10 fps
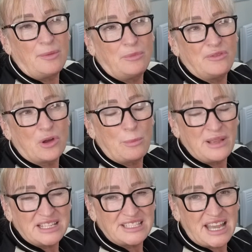We've got a
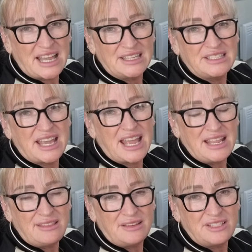big stand,
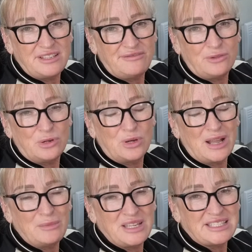A34,
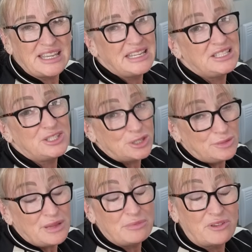and we're taking
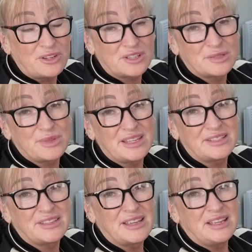2 big products with
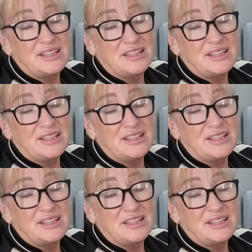us.